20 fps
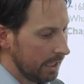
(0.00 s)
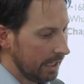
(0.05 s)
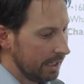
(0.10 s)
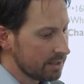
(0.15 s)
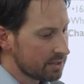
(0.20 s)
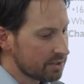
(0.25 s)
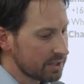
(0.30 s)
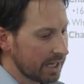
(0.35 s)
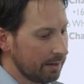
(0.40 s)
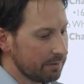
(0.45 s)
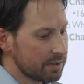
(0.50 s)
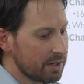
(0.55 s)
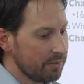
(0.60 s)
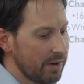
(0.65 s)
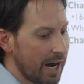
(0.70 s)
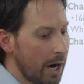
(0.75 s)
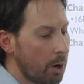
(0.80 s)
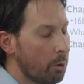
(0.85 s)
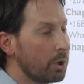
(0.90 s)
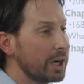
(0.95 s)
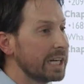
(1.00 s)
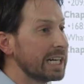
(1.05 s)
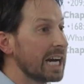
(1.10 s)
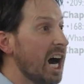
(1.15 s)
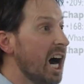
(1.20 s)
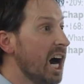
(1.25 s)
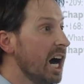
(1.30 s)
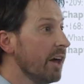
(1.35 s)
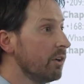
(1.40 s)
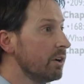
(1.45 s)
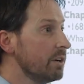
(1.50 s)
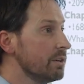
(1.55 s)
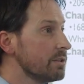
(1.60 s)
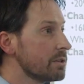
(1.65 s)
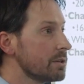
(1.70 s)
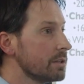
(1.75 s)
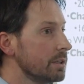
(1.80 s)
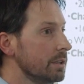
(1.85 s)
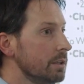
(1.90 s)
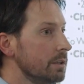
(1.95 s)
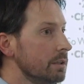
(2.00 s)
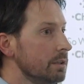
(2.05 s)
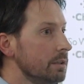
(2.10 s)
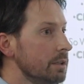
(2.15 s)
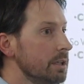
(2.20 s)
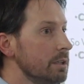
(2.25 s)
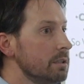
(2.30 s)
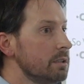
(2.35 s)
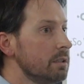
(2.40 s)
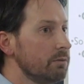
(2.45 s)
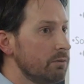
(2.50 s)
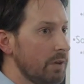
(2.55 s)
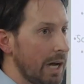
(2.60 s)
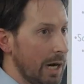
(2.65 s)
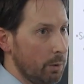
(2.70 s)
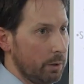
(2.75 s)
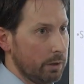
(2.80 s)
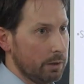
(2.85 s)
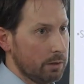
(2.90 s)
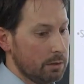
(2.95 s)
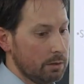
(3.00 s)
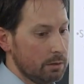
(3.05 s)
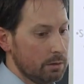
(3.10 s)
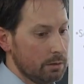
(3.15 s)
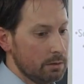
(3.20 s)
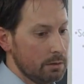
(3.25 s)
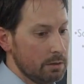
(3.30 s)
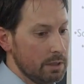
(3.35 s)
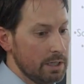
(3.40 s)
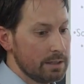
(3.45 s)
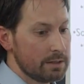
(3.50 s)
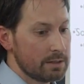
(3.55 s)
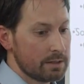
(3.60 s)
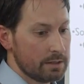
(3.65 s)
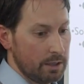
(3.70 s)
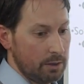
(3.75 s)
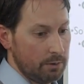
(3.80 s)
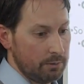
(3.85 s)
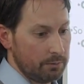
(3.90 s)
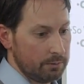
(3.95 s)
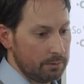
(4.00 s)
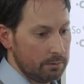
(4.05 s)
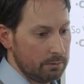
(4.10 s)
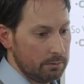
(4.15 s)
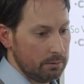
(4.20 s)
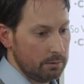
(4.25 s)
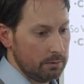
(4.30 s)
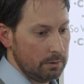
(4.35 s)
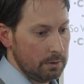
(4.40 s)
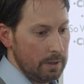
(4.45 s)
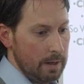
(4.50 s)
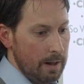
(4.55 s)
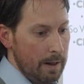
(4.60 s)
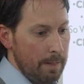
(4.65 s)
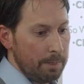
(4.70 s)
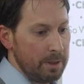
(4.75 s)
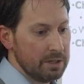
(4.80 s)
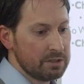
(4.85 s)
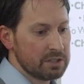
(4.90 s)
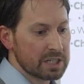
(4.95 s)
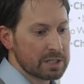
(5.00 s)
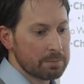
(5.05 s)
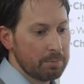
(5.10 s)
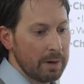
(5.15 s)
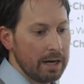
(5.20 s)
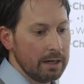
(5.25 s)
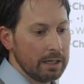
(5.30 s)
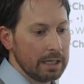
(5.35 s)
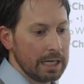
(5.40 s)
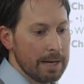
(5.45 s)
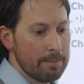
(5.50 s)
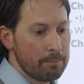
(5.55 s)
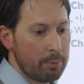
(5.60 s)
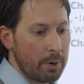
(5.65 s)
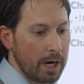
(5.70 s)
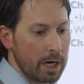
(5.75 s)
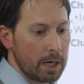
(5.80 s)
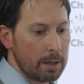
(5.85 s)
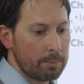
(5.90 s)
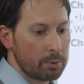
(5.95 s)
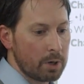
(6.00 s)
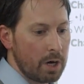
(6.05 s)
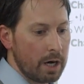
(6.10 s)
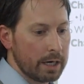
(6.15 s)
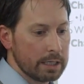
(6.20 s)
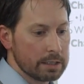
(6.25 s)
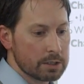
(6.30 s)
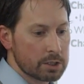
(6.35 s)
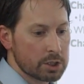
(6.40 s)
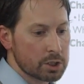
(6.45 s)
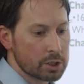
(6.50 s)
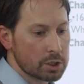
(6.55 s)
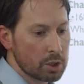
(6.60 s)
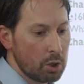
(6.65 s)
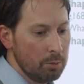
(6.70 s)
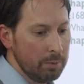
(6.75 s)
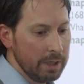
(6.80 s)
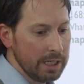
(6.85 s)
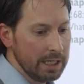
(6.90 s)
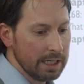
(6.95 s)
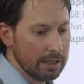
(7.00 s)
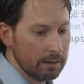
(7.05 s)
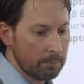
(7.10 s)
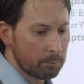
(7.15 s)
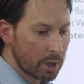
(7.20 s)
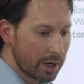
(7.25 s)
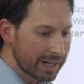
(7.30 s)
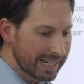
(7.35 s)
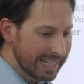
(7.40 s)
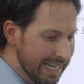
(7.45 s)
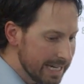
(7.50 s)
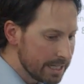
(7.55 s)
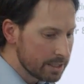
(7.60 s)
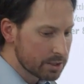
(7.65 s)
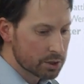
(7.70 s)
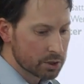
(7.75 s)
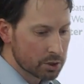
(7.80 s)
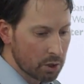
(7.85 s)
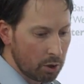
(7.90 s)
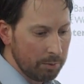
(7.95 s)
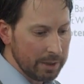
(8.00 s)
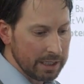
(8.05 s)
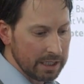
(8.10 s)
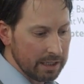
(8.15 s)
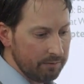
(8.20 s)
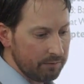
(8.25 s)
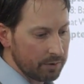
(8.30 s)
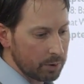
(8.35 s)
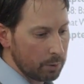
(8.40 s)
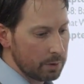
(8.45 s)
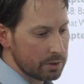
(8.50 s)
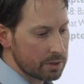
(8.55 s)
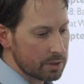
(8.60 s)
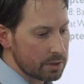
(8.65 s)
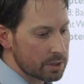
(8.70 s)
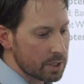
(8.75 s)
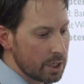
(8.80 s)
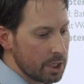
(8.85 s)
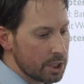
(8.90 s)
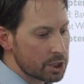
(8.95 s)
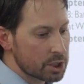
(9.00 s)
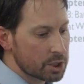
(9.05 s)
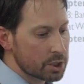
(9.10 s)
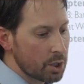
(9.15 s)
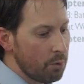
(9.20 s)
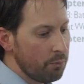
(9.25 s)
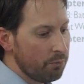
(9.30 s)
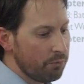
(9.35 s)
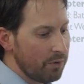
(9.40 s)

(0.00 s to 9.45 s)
And instead of devouring others, it devoured itself. This expanding empire brought in so many influences so